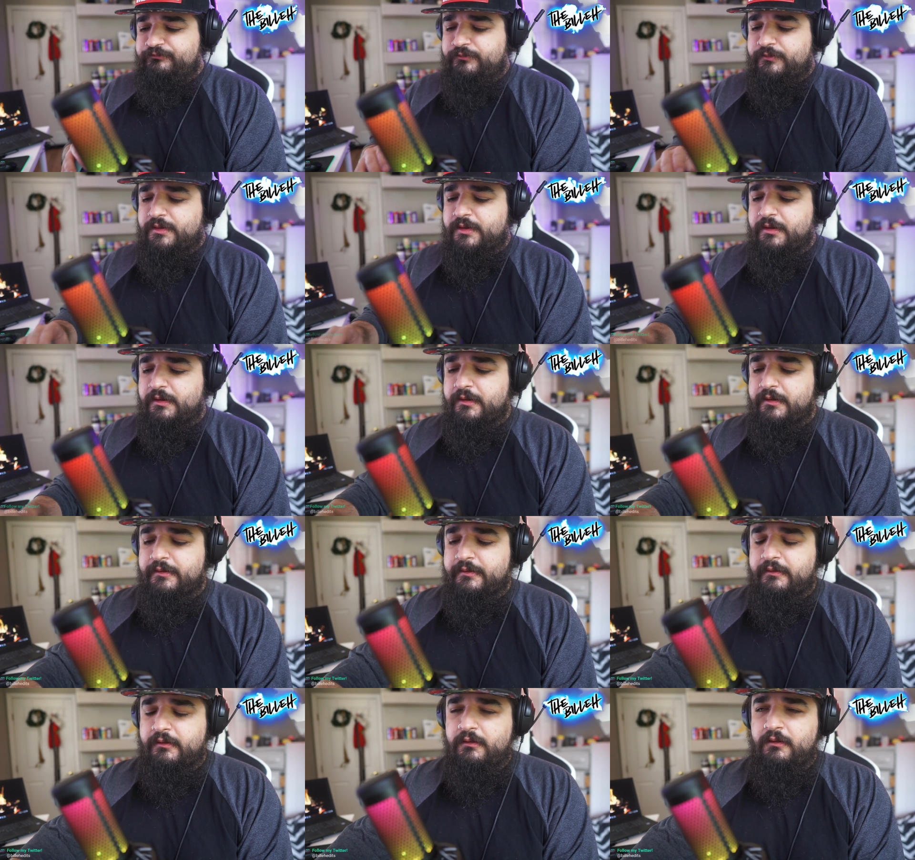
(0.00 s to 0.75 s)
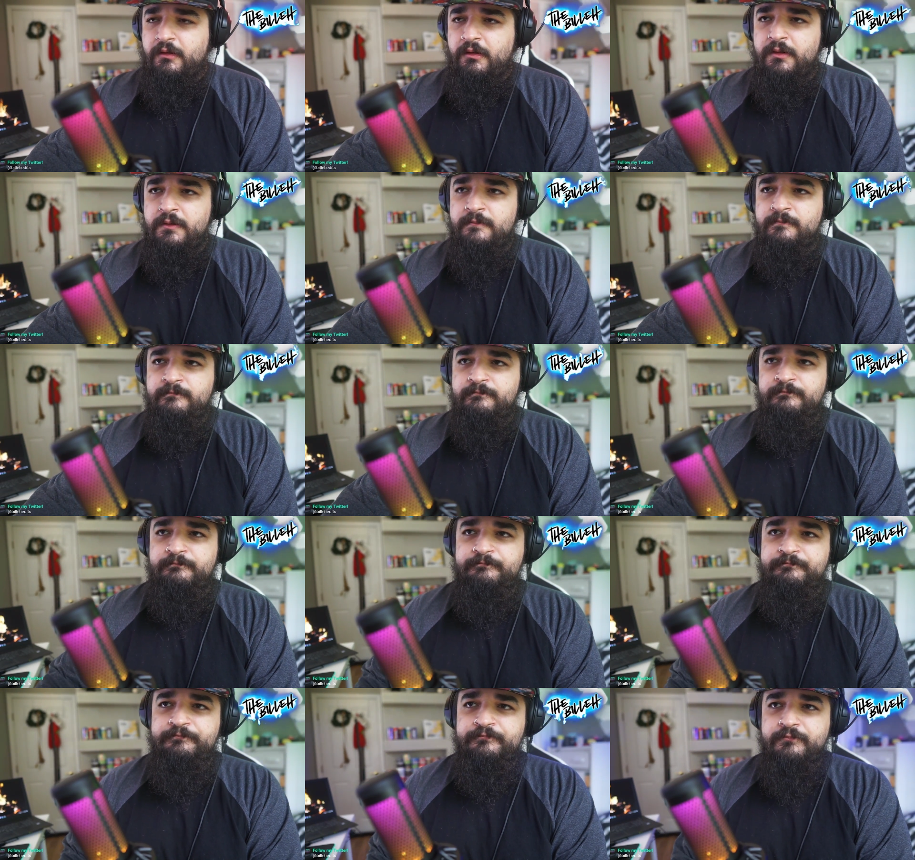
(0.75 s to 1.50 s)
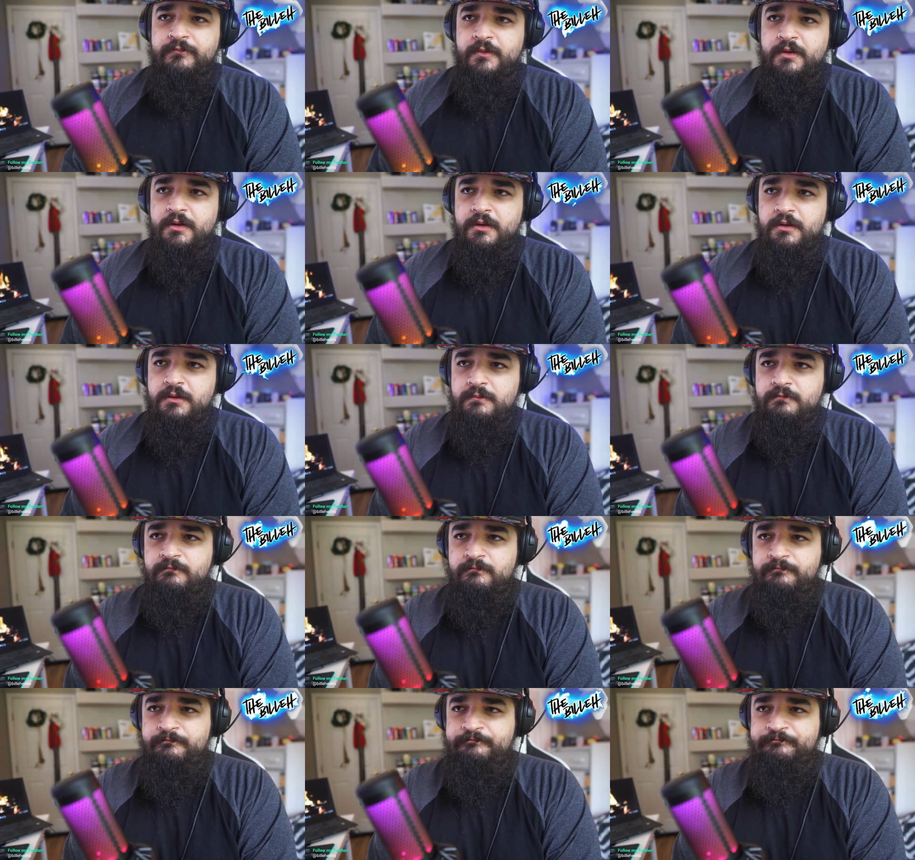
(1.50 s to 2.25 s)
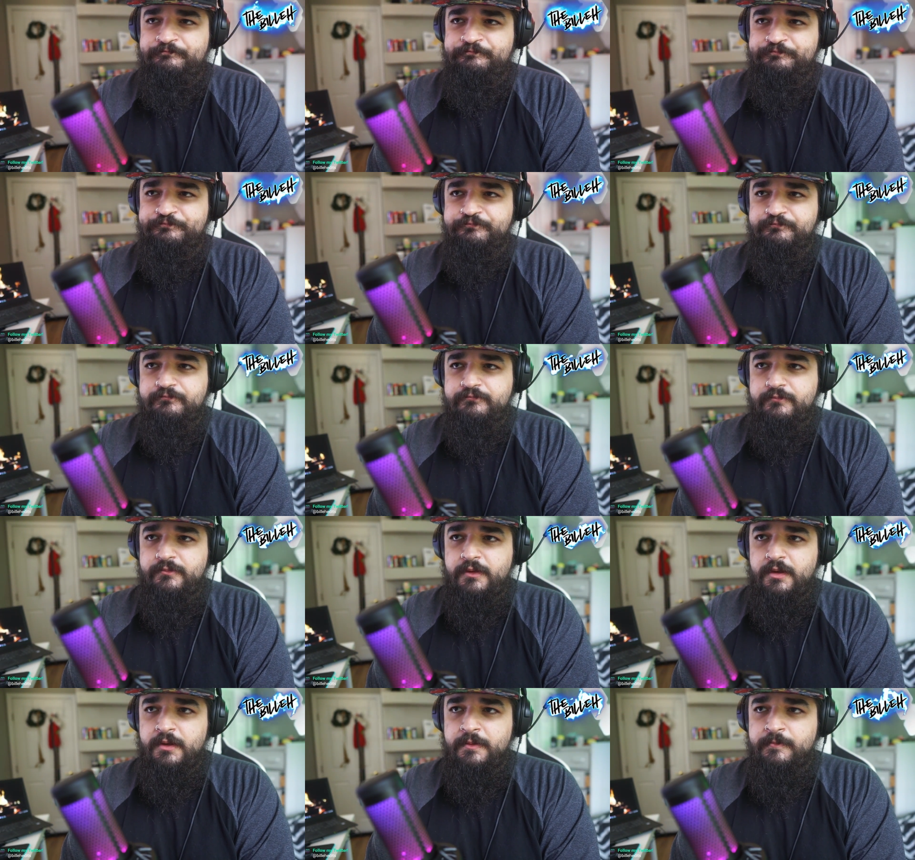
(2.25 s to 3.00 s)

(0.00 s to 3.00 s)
No one is speaking in this clip.